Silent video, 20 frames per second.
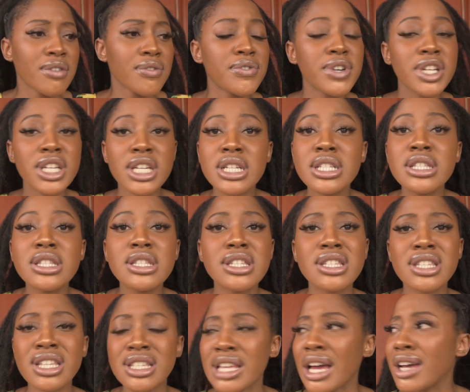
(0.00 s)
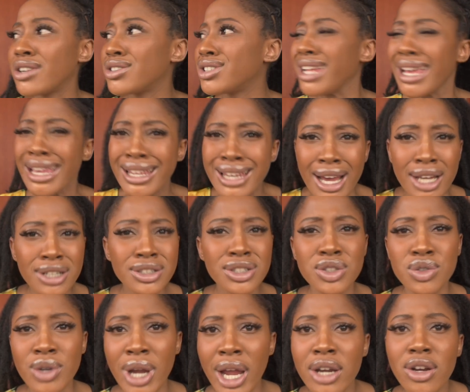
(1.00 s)
freaking
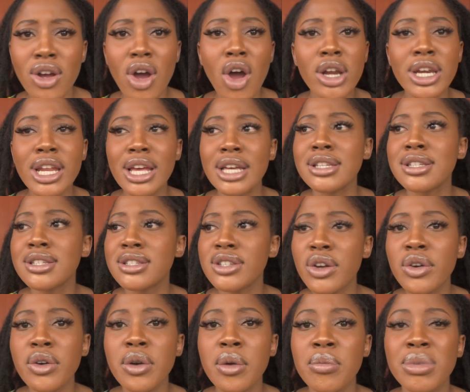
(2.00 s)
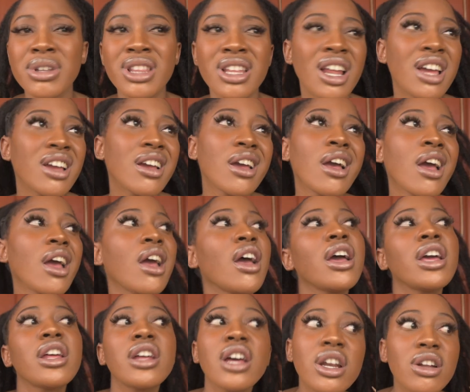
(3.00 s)
600-800 rand on a serum, but they're like,
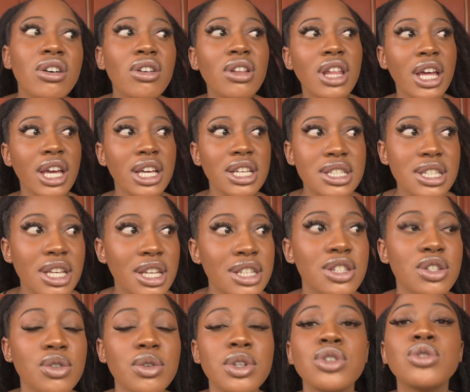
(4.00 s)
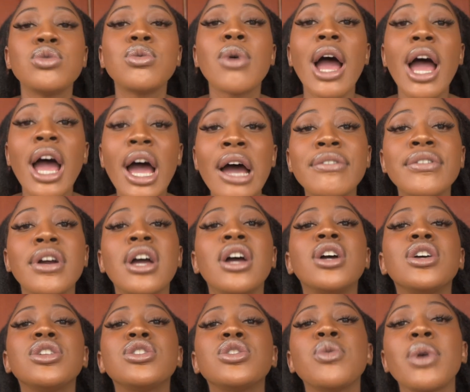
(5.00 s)
I don't like sunscreen. You have
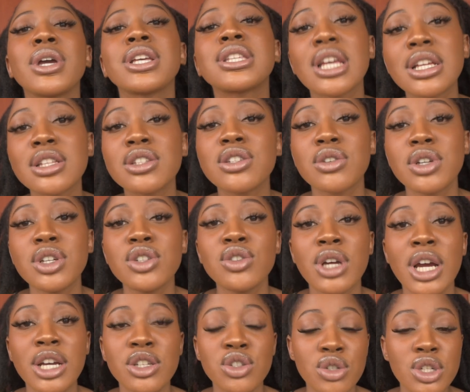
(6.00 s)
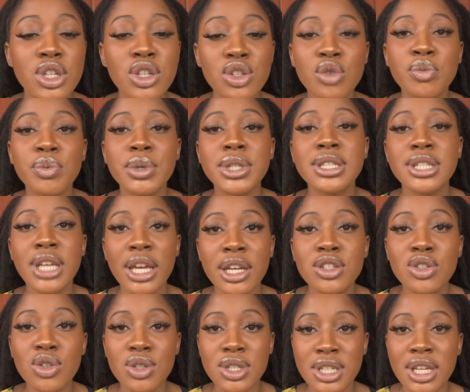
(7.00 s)
to wear sunscreen, you guys. You need to
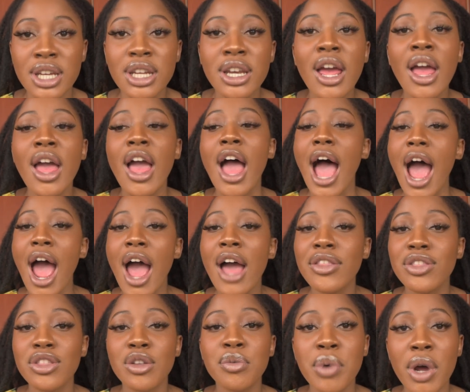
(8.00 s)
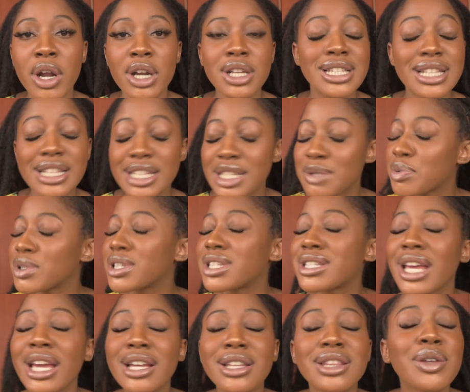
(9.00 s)
protect your skin and the products. At least
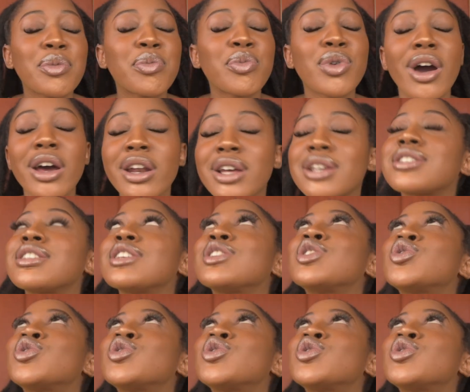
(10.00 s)
protect the products. They're